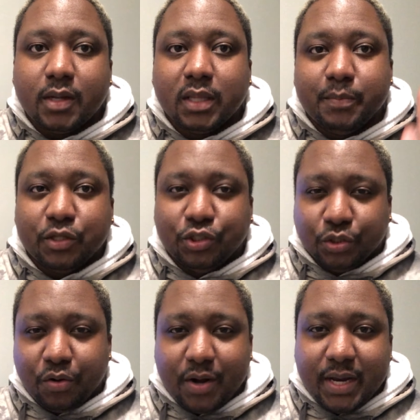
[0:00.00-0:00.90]
the
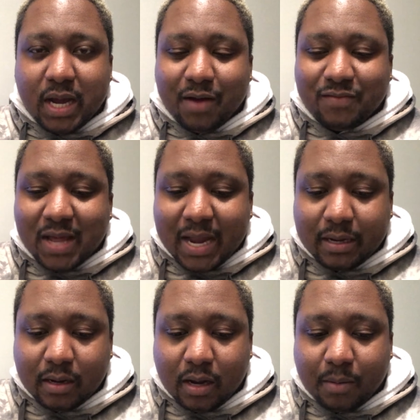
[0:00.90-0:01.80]
majority of
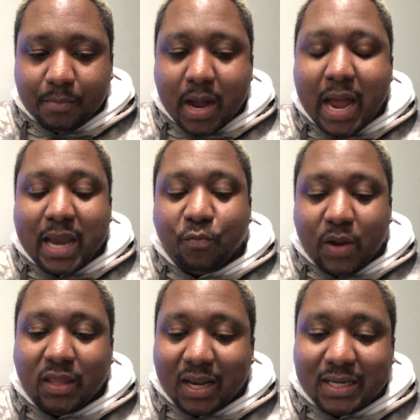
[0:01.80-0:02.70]
that um,
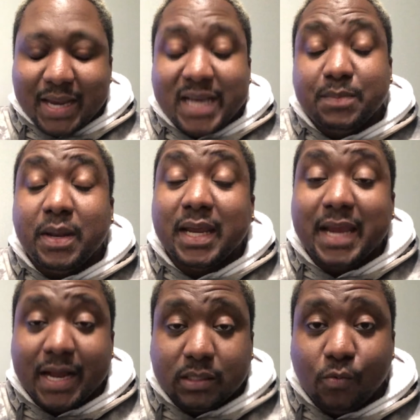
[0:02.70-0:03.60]
highway that it takes me to
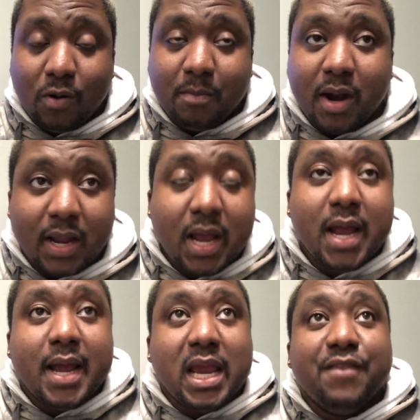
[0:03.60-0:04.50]
get to Walmart,
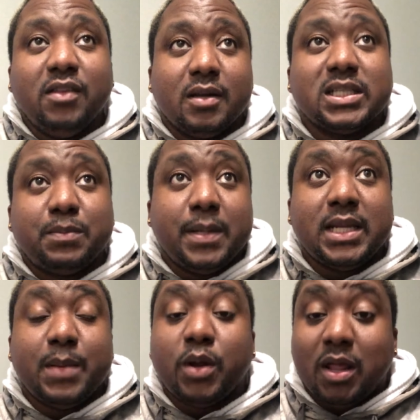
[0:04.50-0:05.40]
even though the speed
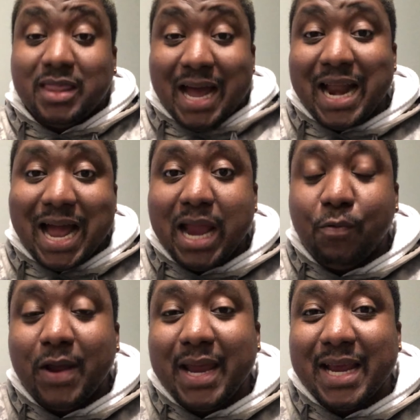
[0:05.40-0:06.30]
limit on that
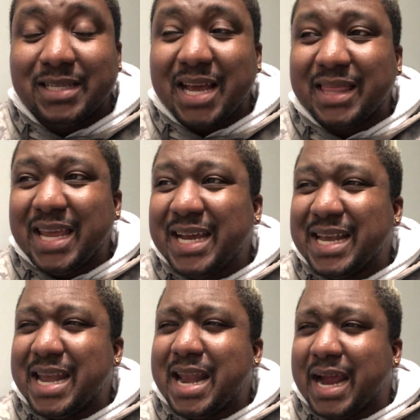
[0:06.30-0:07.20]
highway is I think
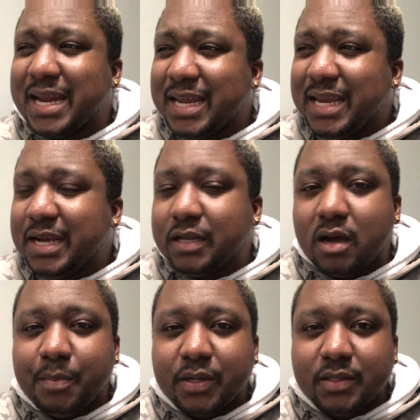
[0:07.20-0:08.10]
90
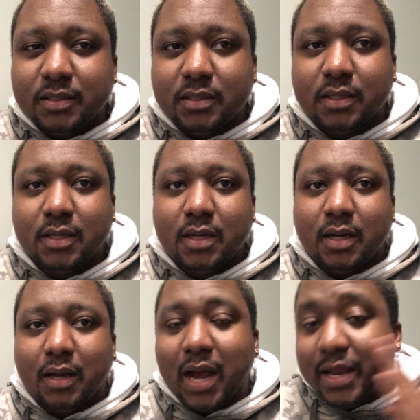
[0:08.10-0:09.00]
kilometers,
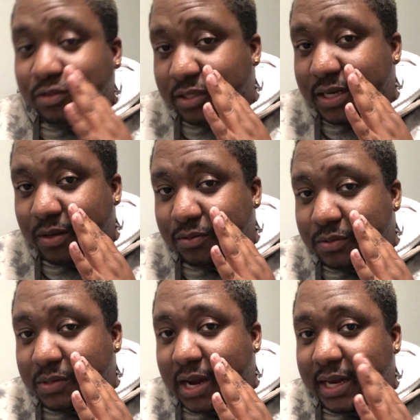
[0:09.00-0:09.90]
I usually don't
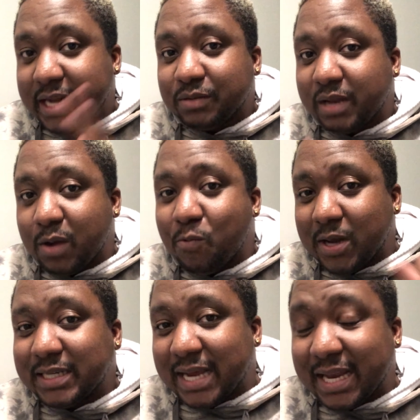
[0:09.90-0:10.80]
do 90, I do like
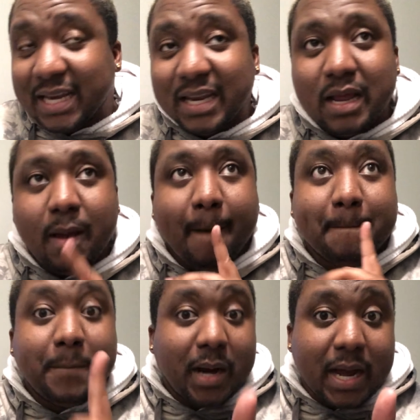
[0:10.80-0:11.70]
110.
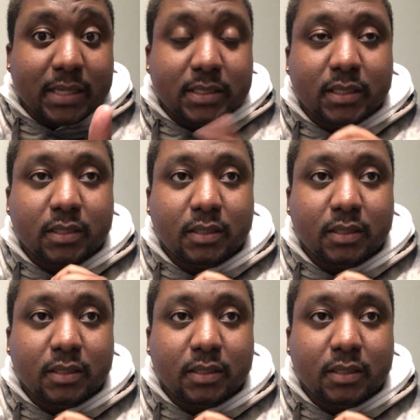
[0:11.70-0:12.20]
But